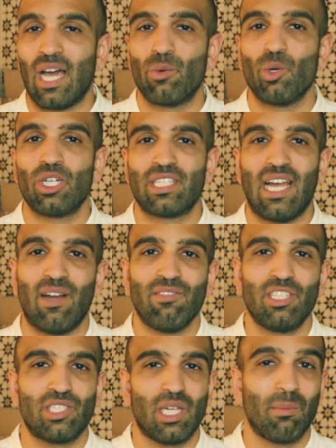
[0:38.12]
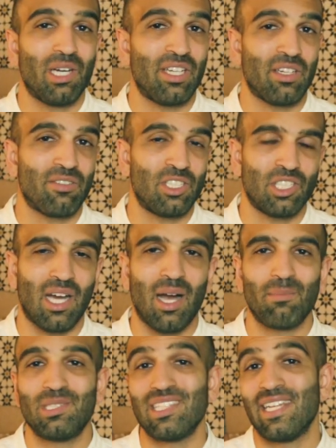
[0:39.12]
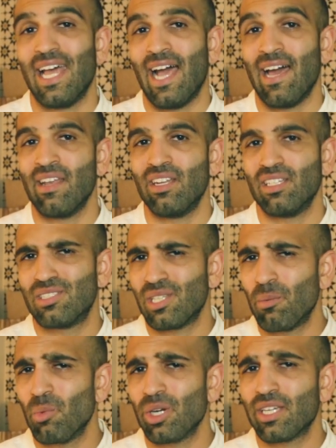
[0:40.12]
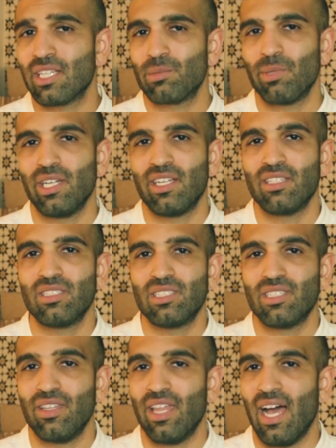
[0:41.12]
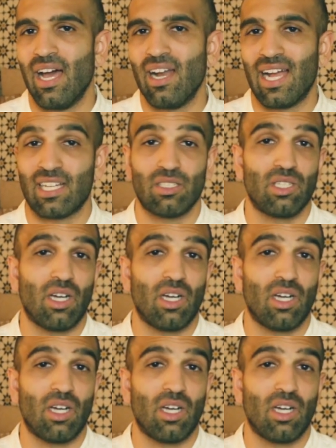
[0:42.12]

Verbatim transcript: I'd worked every summer at different jobs and had some work experience that I could